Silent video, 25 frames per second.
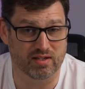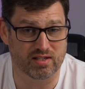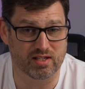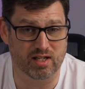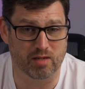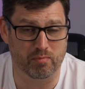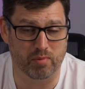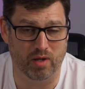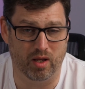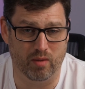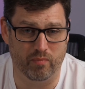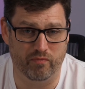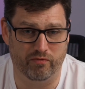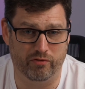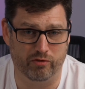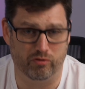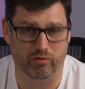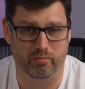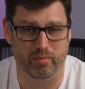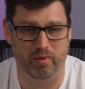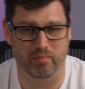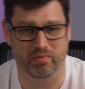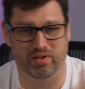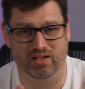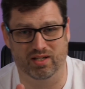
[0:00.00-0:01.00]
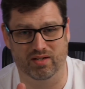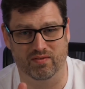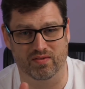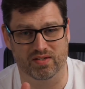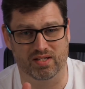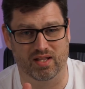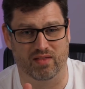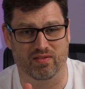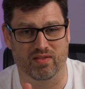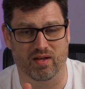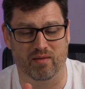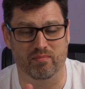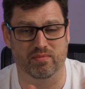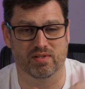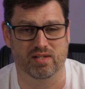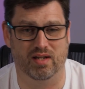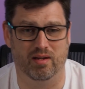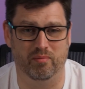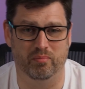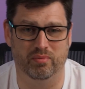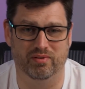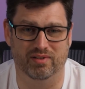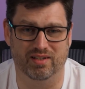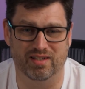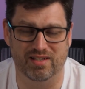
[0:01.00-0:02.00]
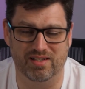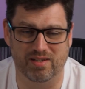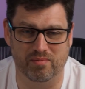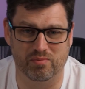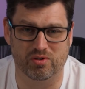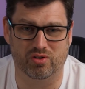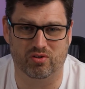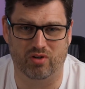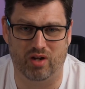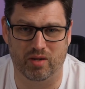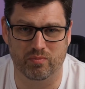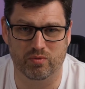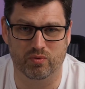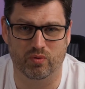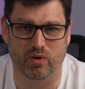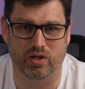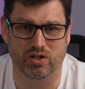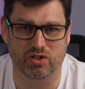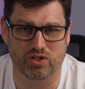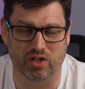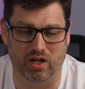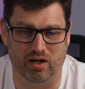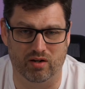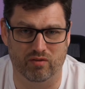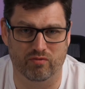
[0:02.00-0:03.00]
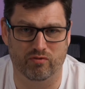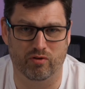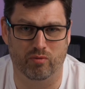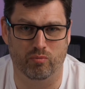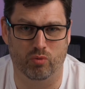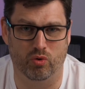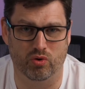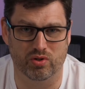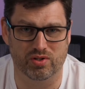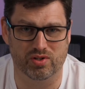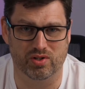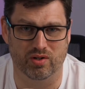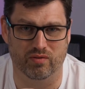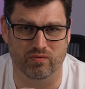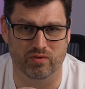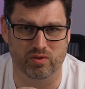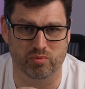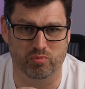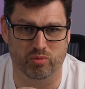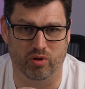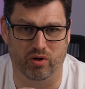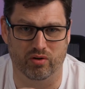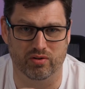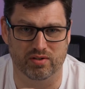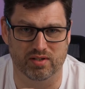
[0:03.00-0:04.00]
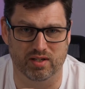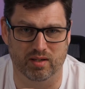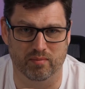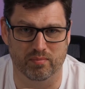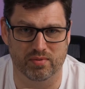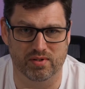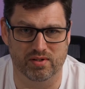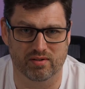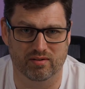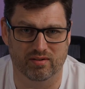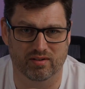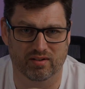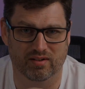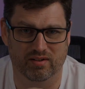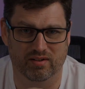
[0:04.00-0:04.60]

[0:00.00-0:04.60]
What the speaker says: this tip helpful, remember to give us a thumbs up and subscribe to our channel for more Surface Pro tips.